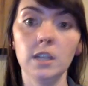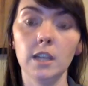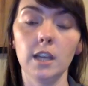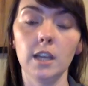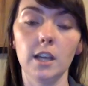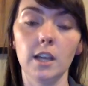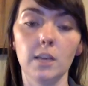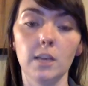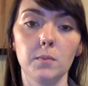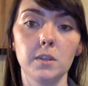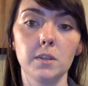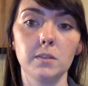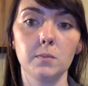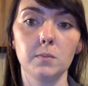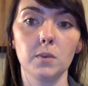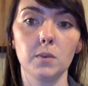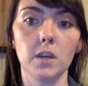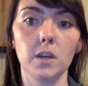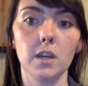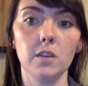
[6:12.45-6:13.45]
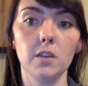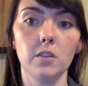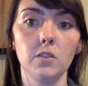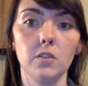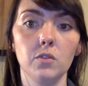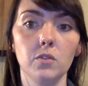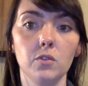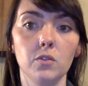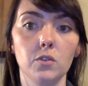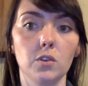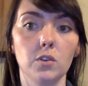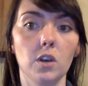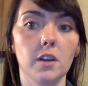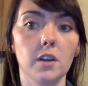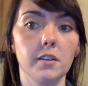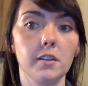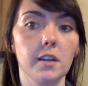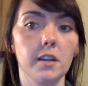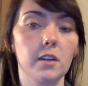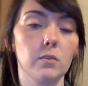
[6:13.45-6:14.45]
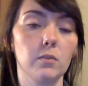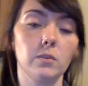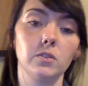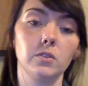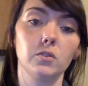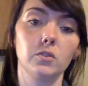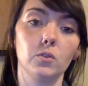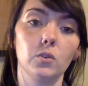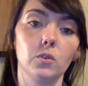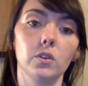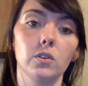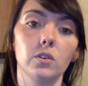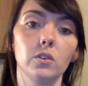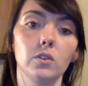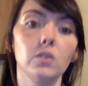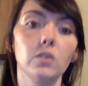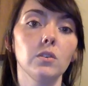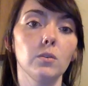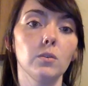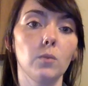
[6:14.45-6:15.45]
It can be spread through contact with soil,